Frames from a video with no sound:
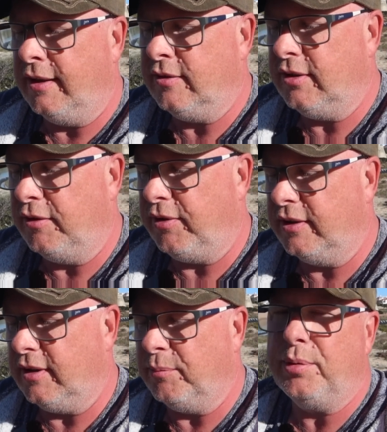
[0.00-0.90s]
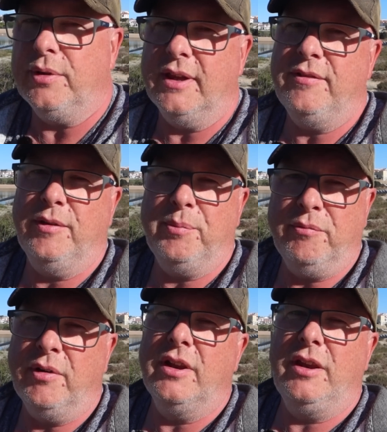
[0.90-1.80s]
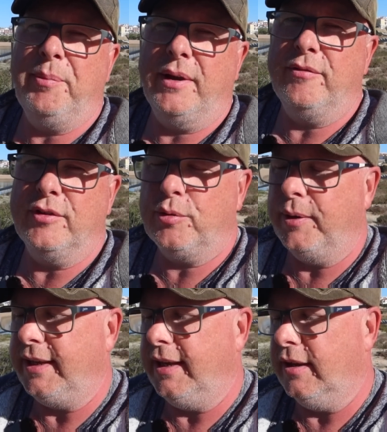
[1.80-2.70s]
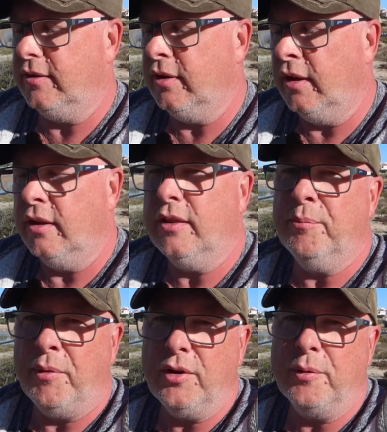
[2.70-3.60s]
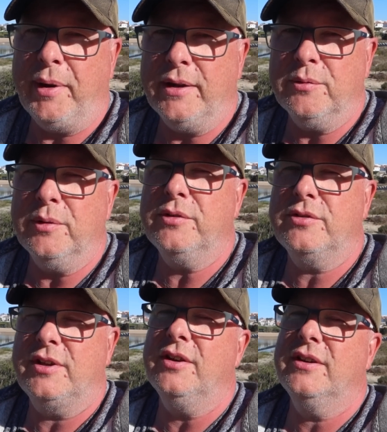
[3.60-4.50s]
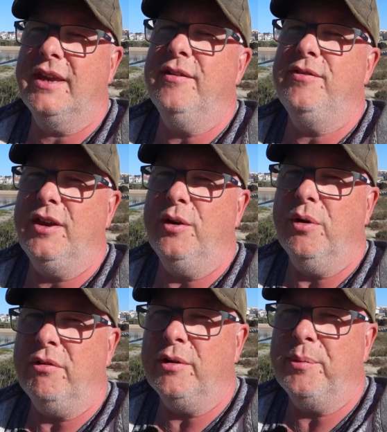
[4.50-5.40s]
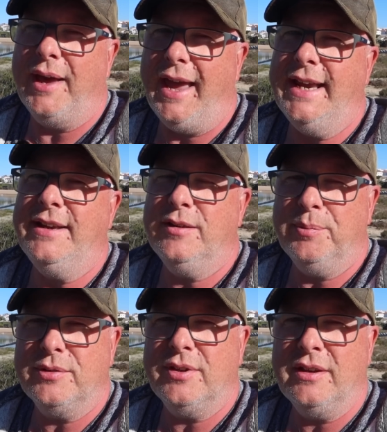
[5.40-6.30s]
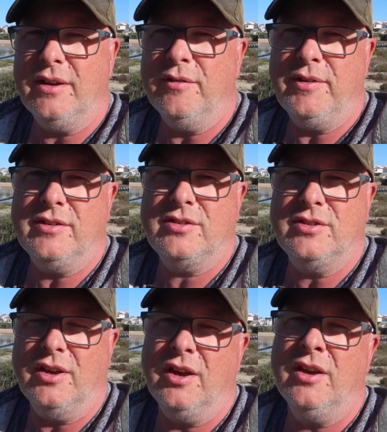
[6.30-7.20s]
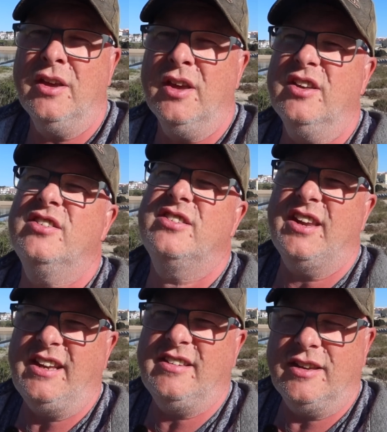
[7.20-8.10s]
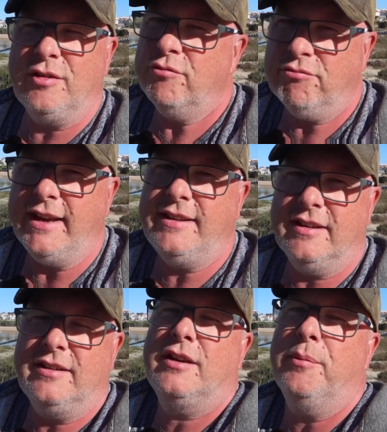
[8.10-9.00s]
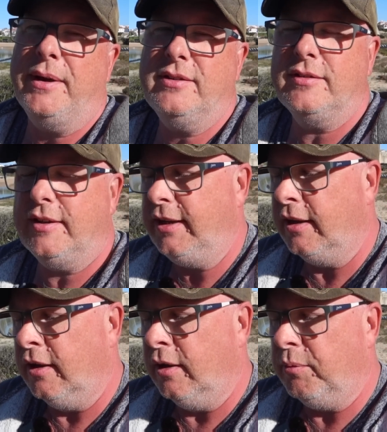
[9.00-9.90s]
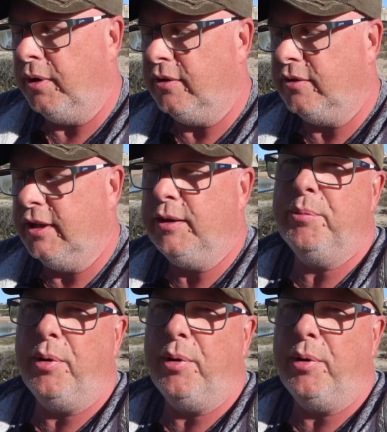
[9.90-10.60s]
And say for example, if you've been running your panel for 20 years, the mono panel will still give you around about 80% of its stated rated capacity, whereas the